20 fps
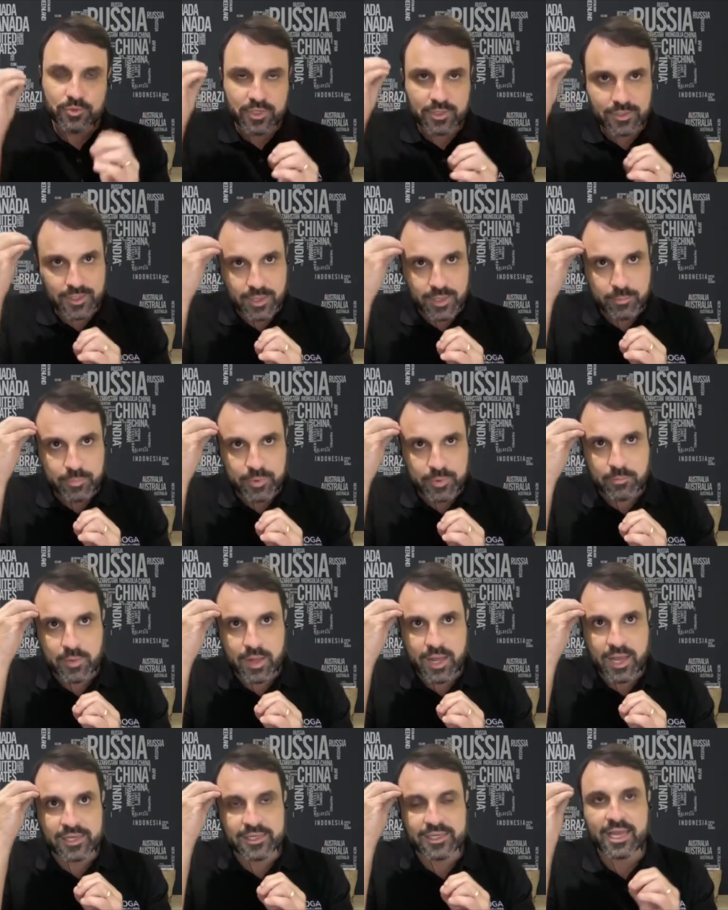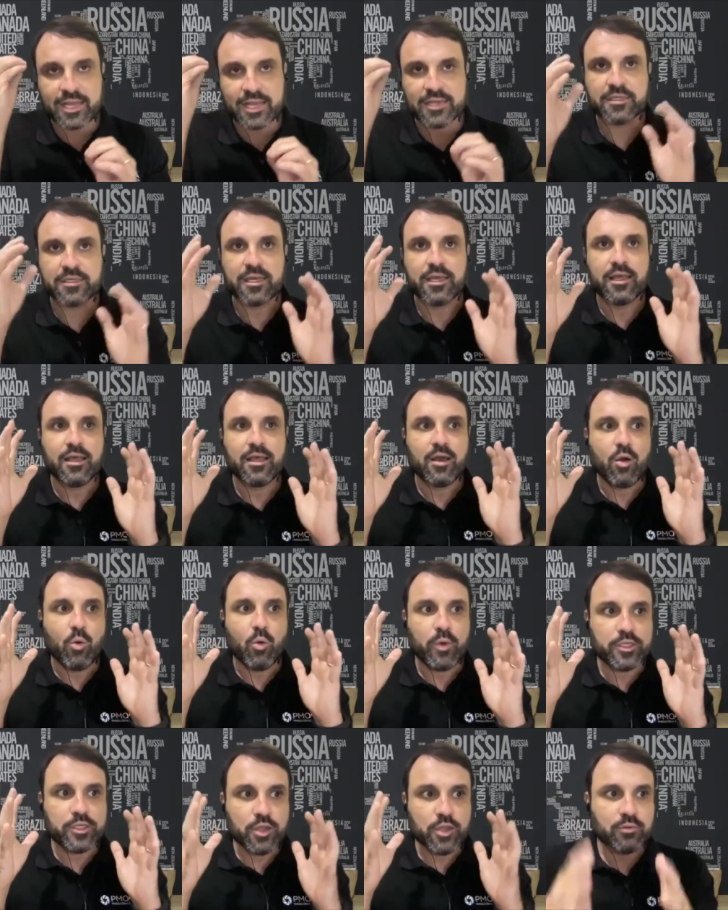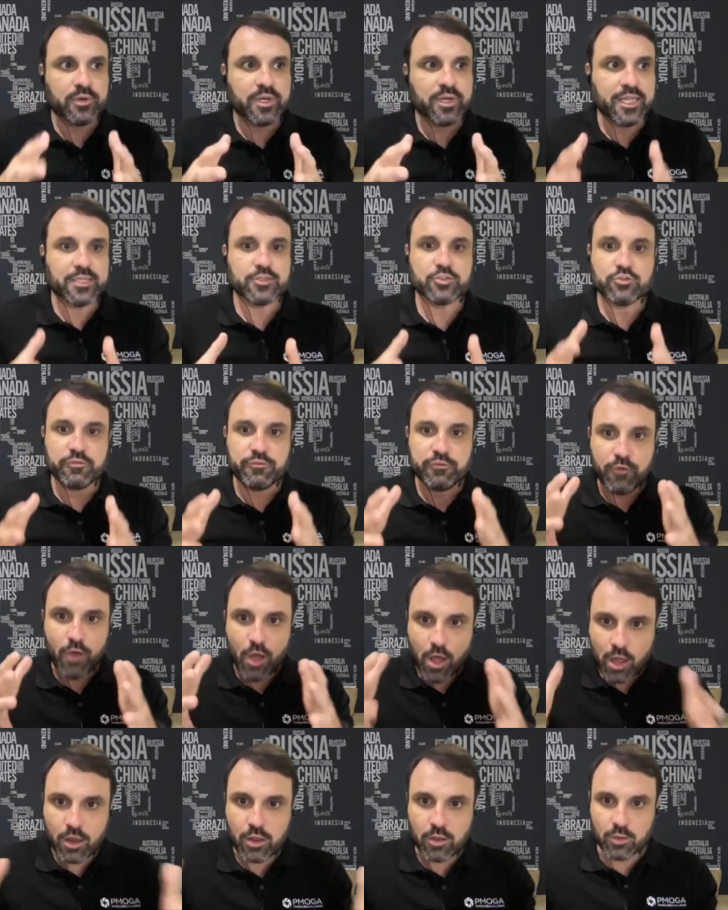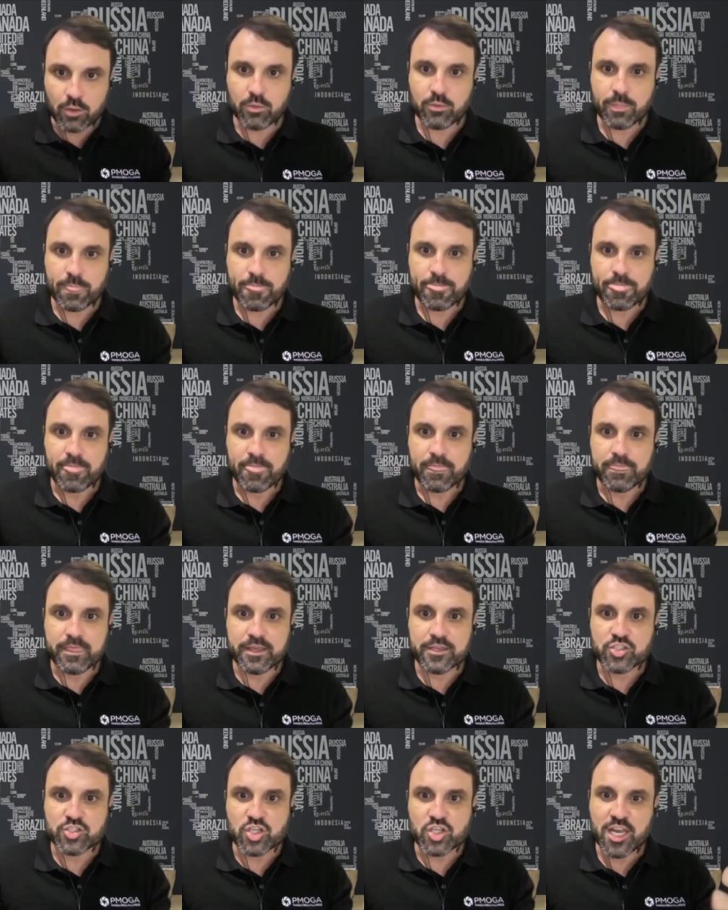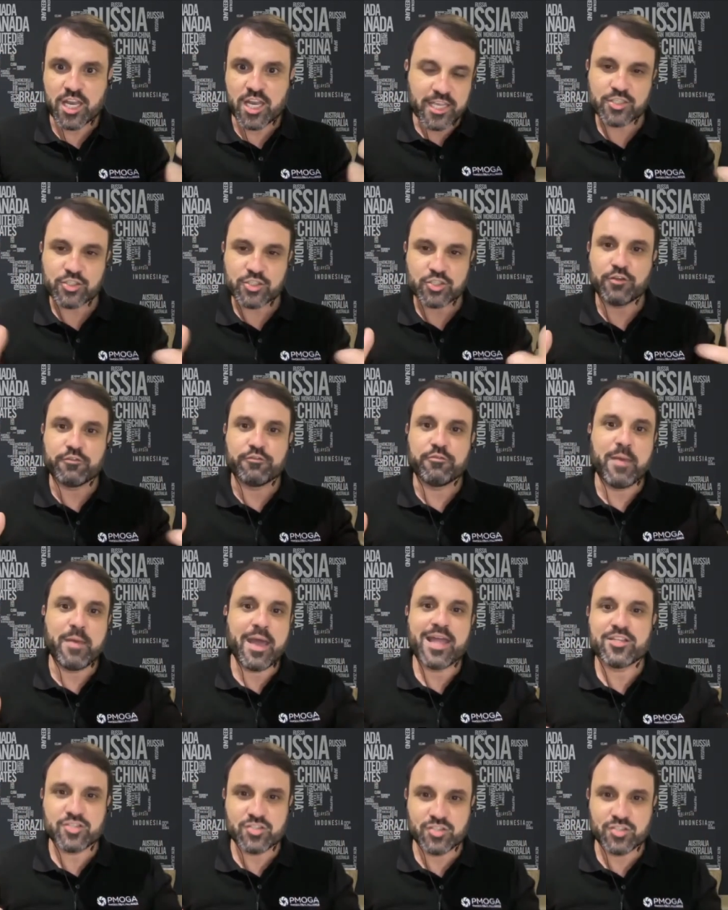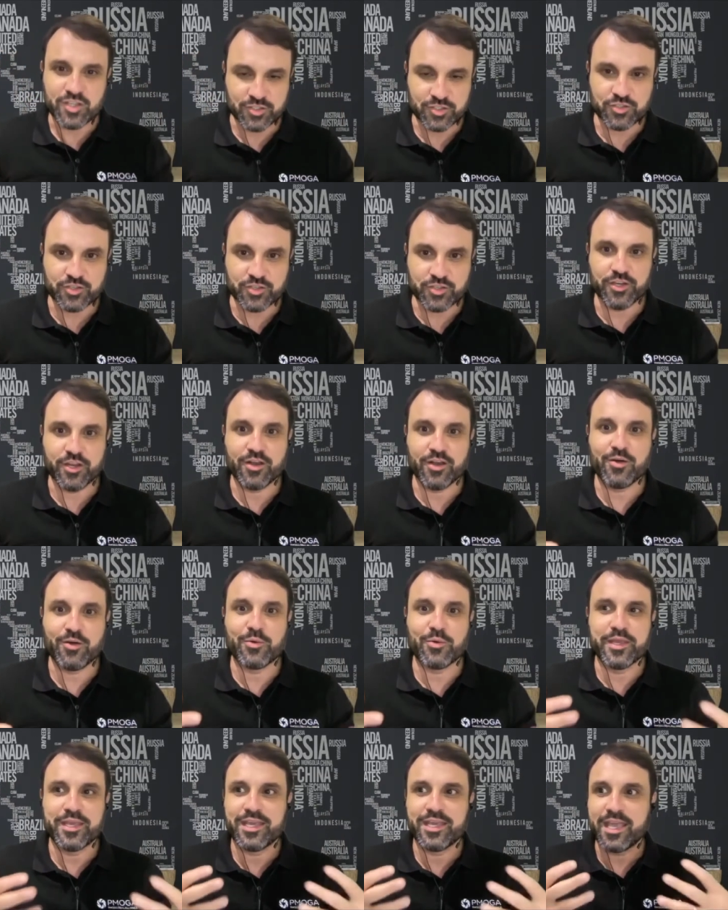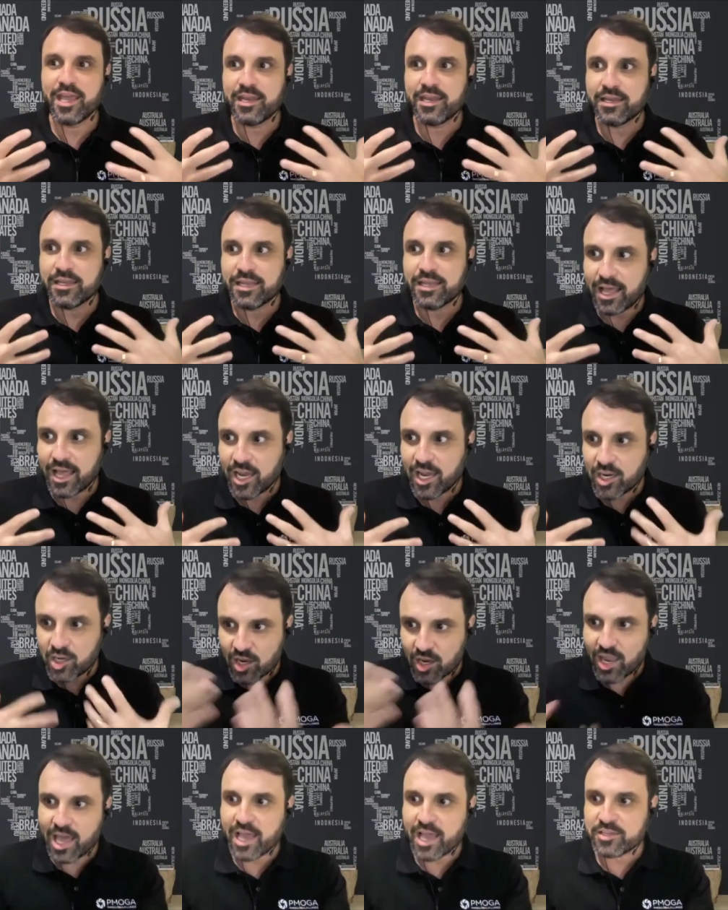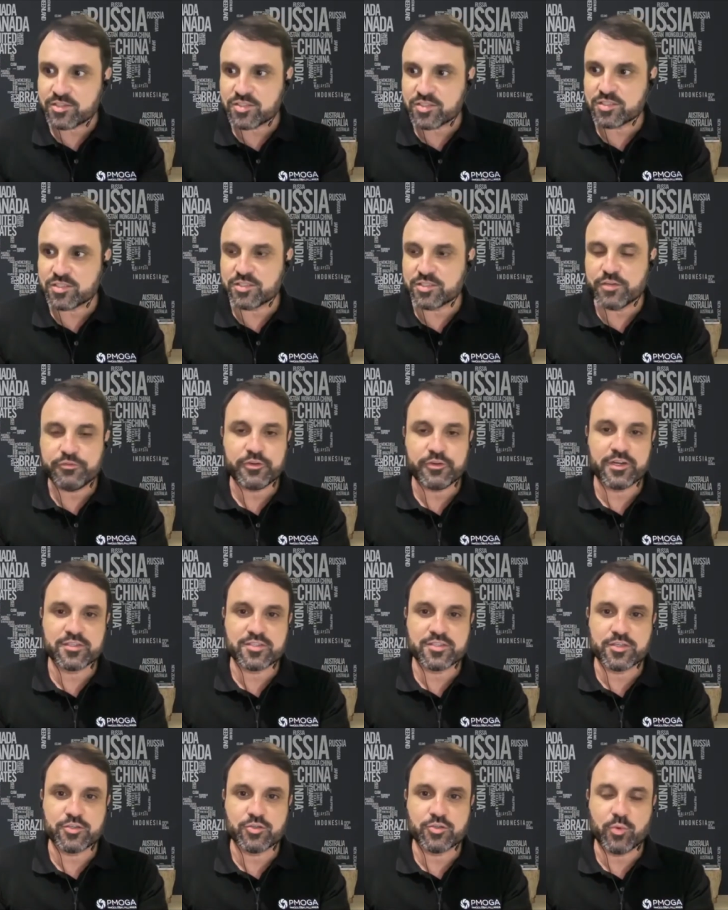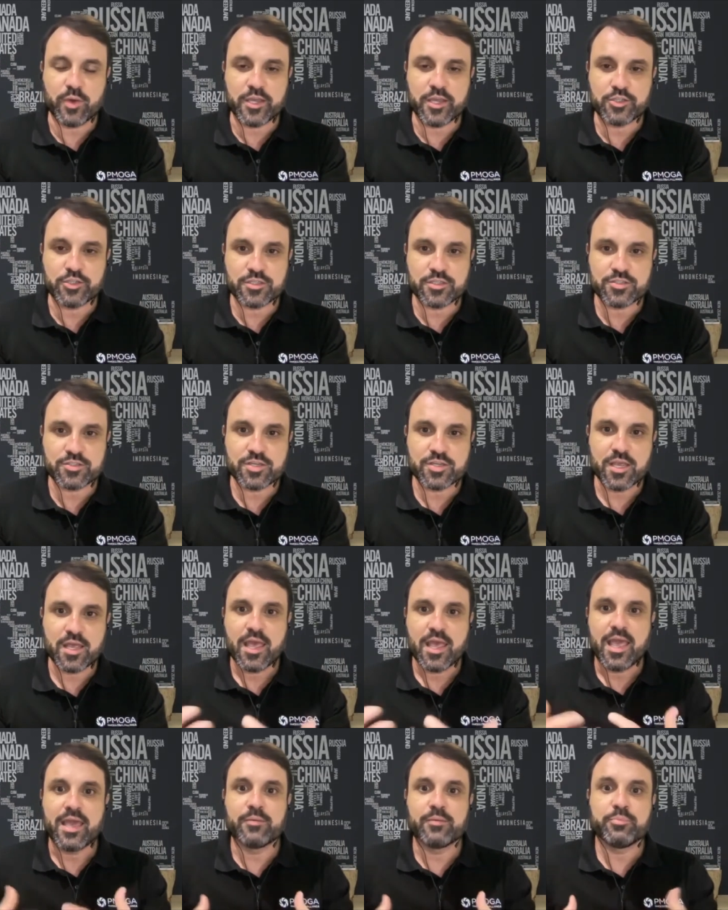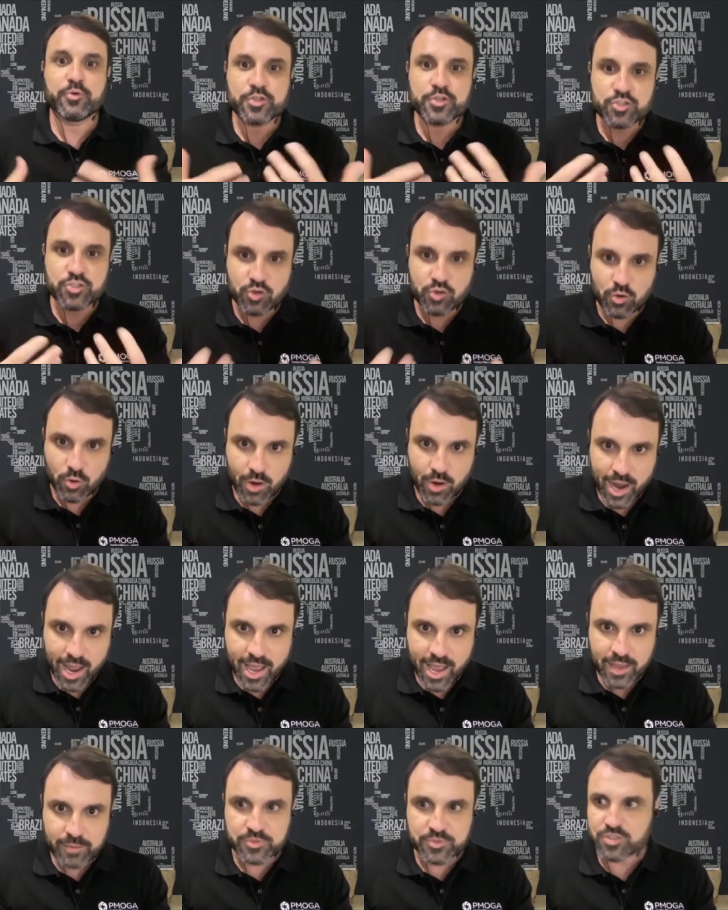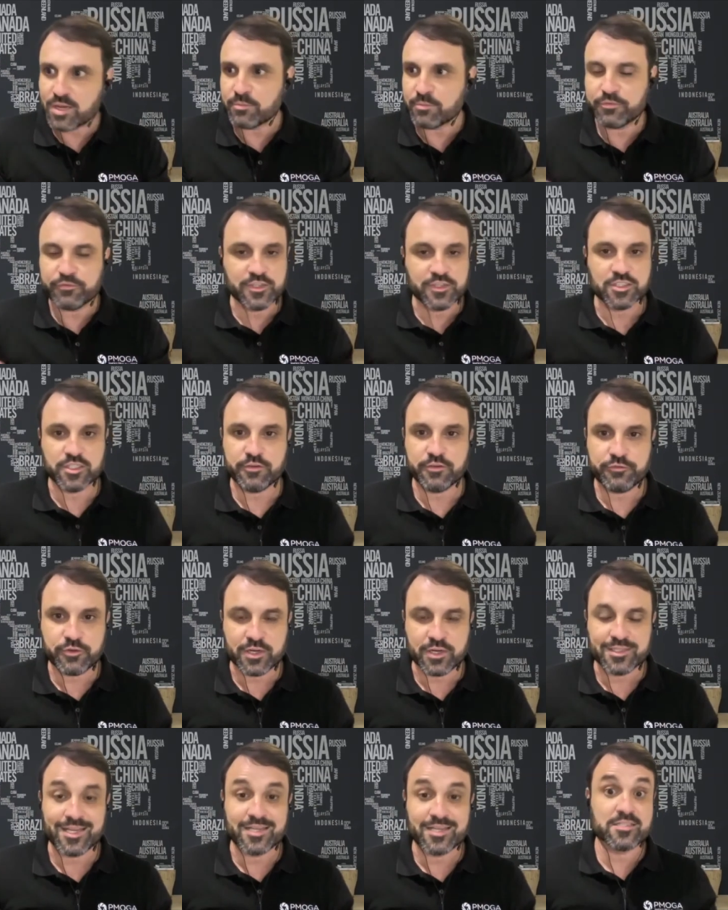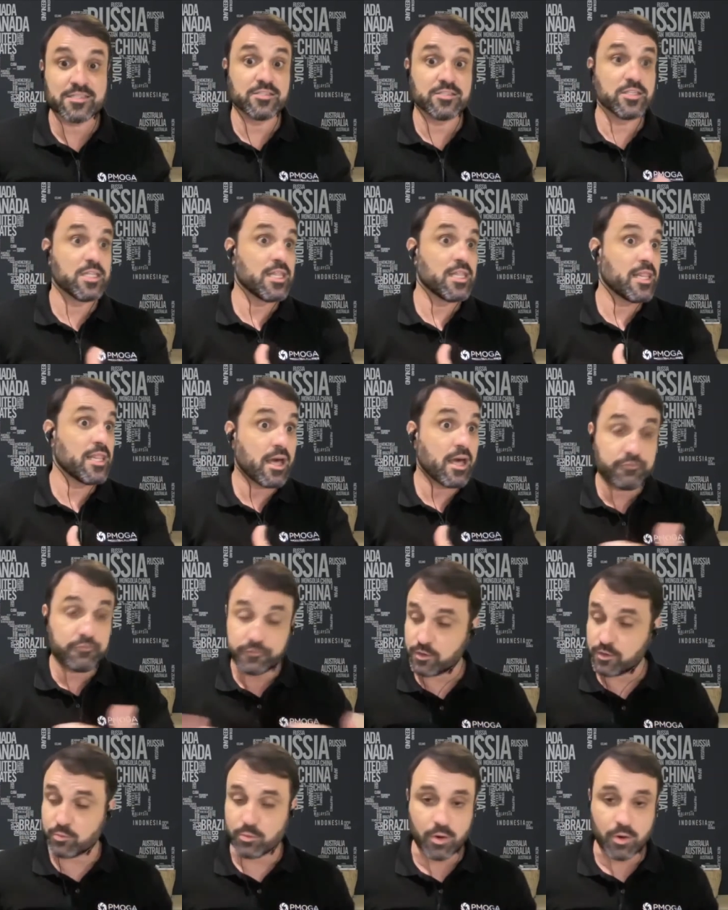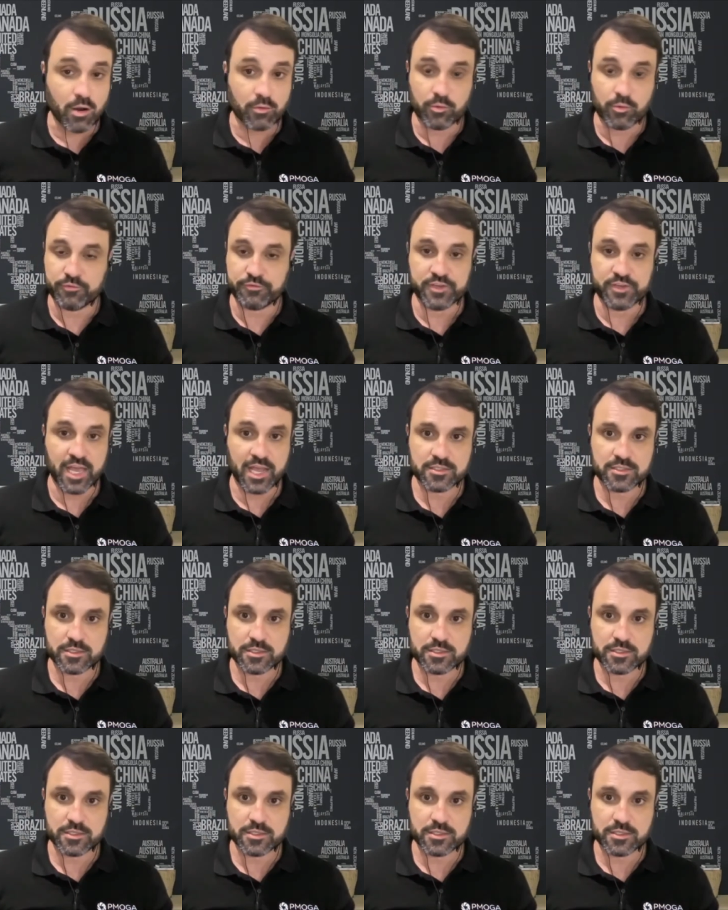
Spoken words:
keep in mind that we don't need to follow this list of medicines. We can analyze different situations and prescribe something different. There is nothing wrong with that.